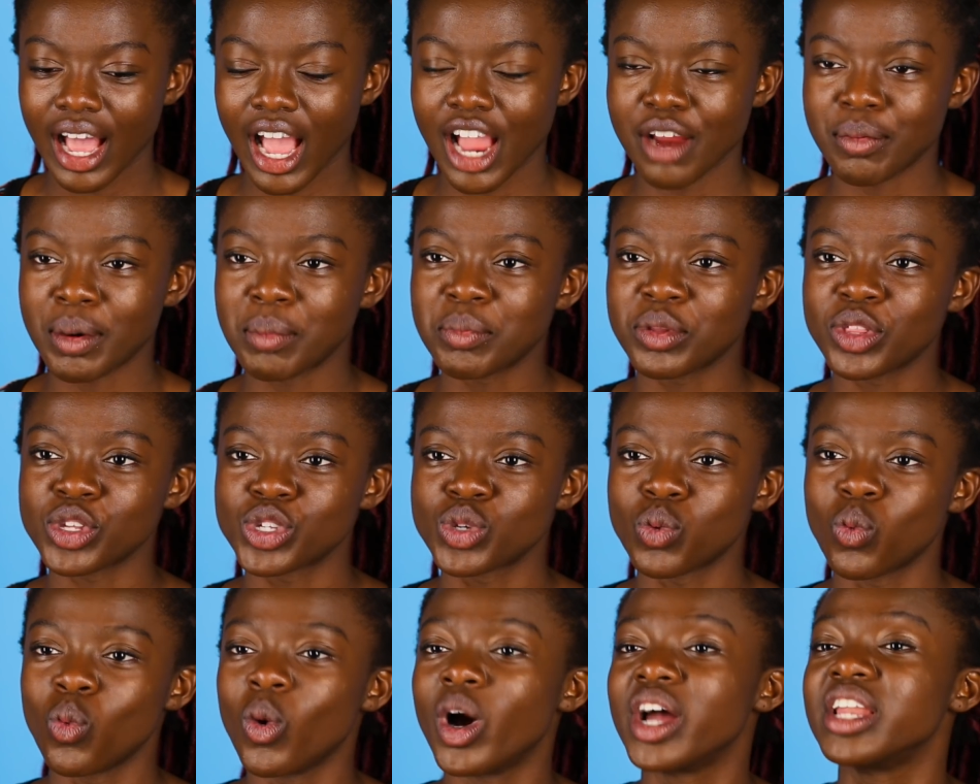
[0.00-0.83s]
I remember
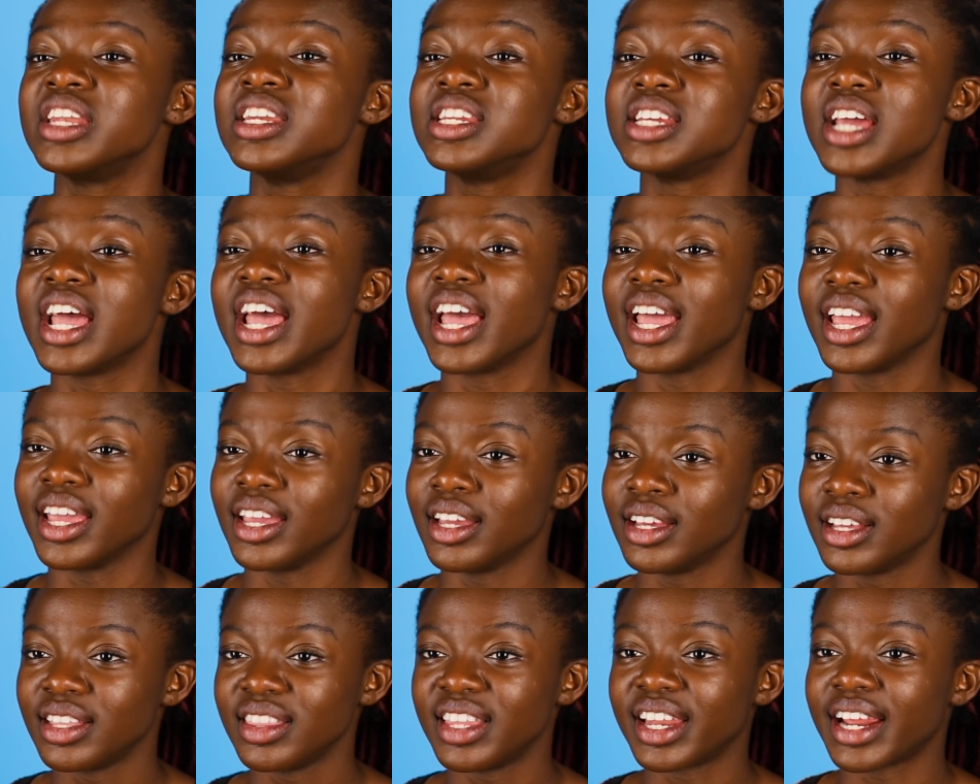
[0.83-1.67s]
this one
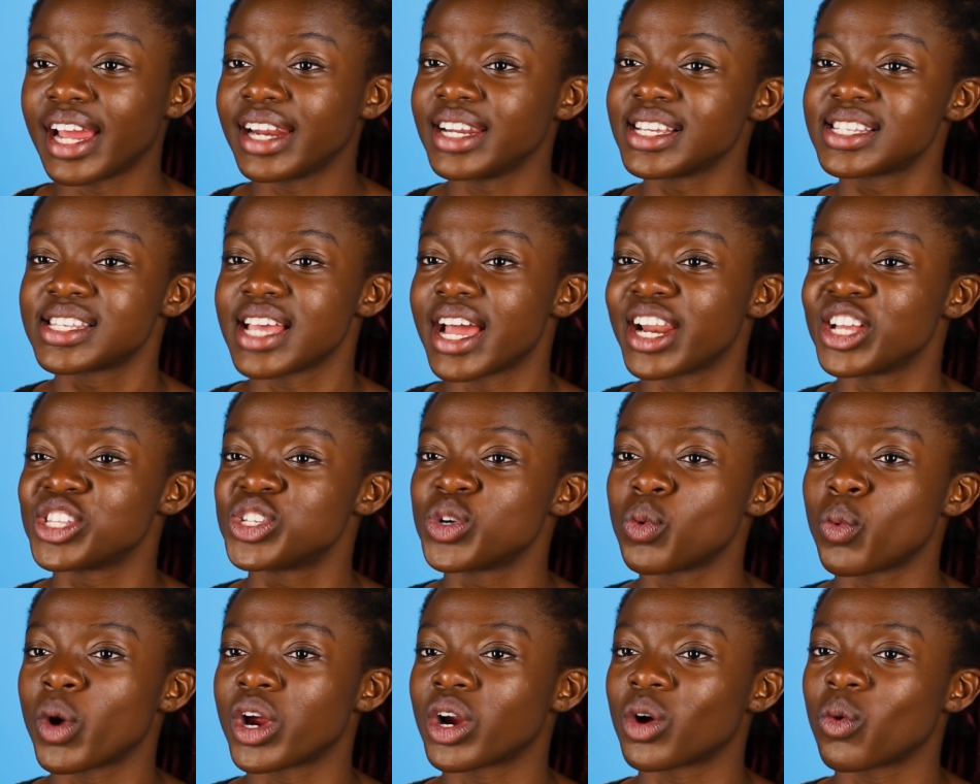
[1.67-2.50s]
day that I decided
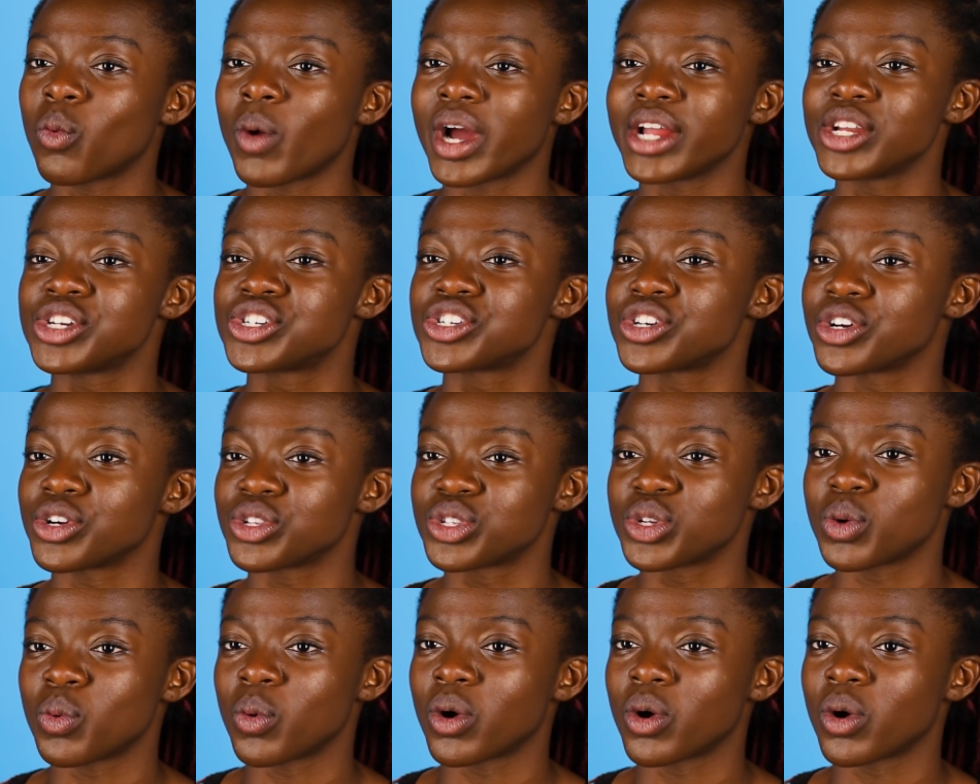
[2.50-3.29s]
to wear a white shirt to